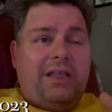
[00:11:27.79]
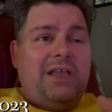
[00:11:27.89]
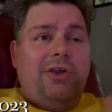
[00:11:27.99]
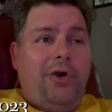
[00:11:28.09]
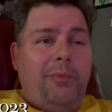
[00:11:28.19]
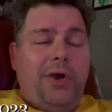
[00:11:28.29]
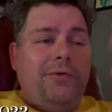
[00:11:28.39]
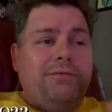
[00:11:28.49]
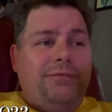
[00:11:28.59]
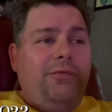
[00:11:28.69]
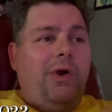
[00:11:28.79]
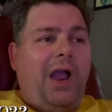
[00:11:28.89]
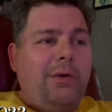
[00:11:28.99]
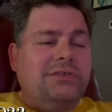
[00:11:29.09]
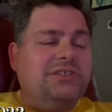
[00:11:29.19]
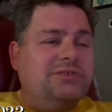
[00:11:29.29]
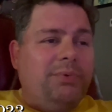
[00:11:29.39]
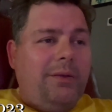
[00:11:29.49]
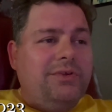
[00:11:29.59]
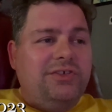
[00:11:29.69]
eco mode for 4 hours. It's
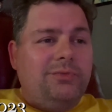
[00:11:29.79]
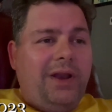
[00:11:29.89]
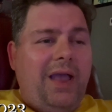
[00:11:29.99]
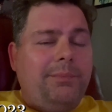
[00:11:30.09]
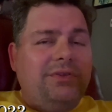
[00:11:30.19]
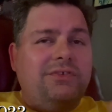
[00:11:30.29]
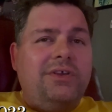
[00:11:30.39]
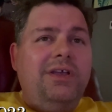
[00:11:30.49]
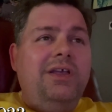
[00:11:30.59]
probably just what happens.